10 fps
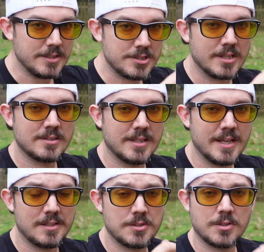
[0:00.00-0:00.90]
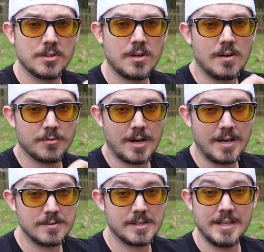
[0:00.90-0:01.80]
just to get it to cook off
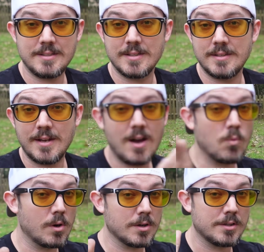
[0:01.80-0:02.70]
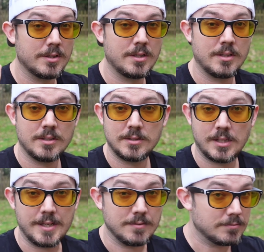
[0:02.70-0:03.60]
rounds. It did not work
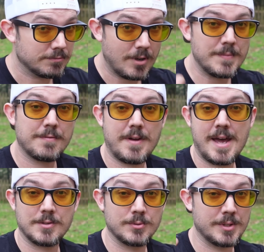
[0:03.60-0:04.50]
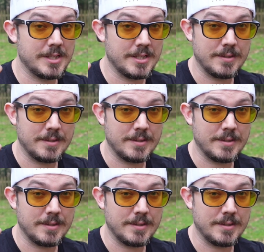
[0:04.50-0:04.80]
like from the factory.